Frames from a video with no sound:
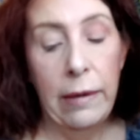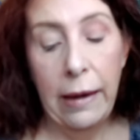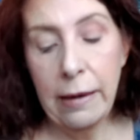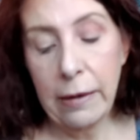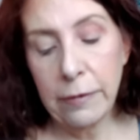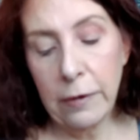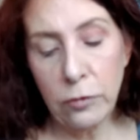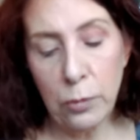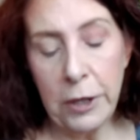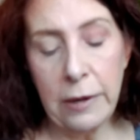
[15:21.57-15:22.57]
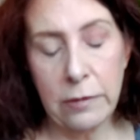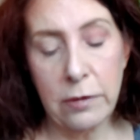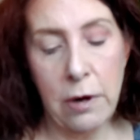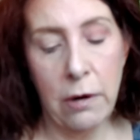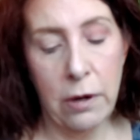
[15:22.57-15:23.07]
And this one is
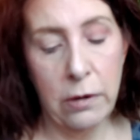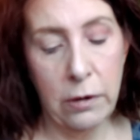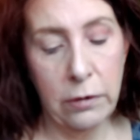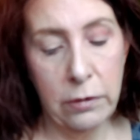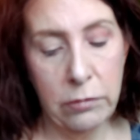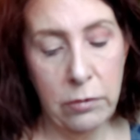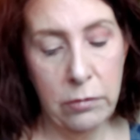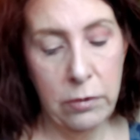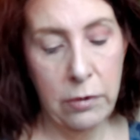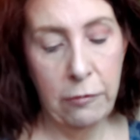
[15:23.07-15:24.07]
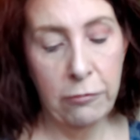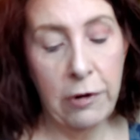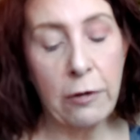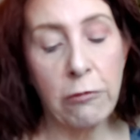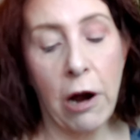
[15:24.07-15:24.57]
called
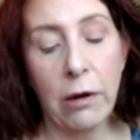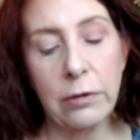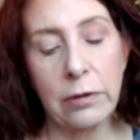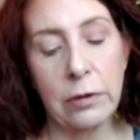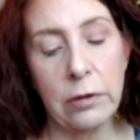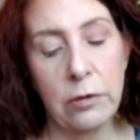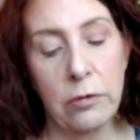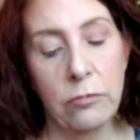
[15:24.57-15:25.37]
Red Rocks.